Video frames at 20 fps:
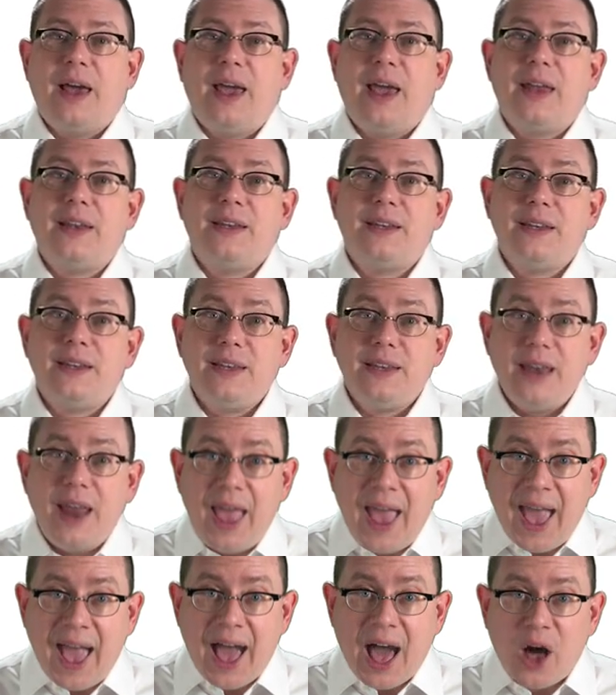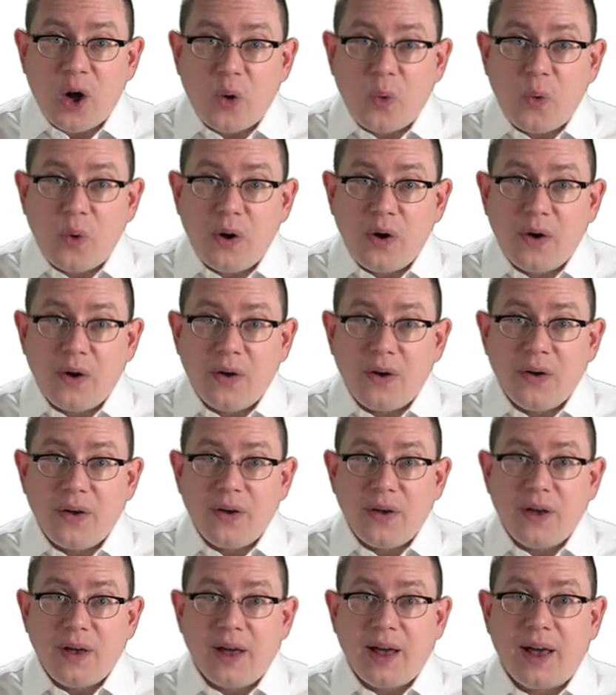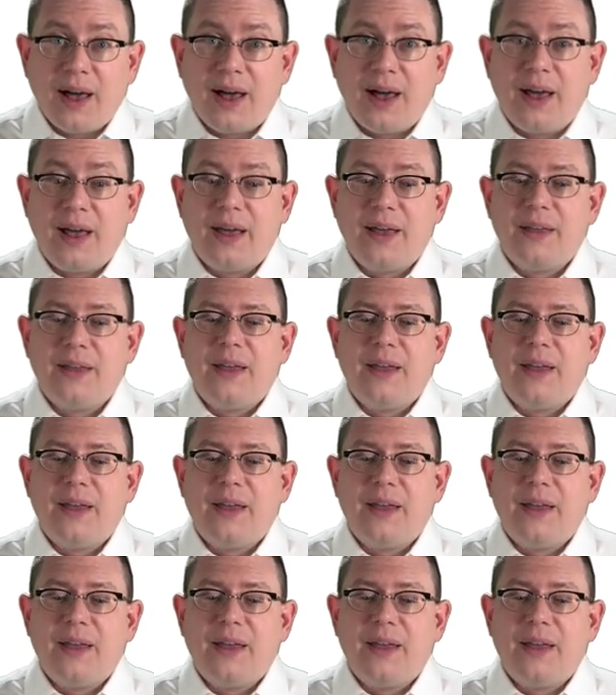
And now, ah,